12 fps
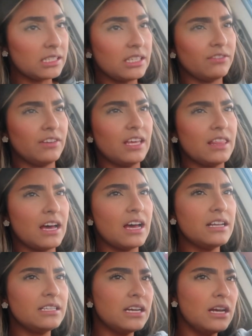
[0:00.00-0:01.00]
stuff like
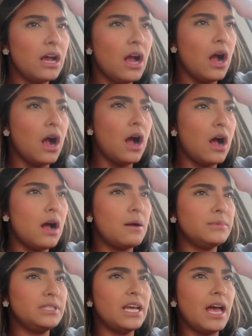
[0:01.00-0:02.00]
that
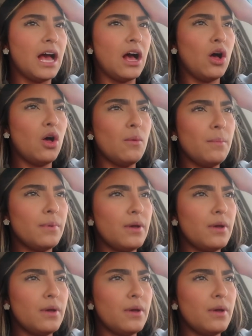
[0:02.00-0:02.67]
um, to help.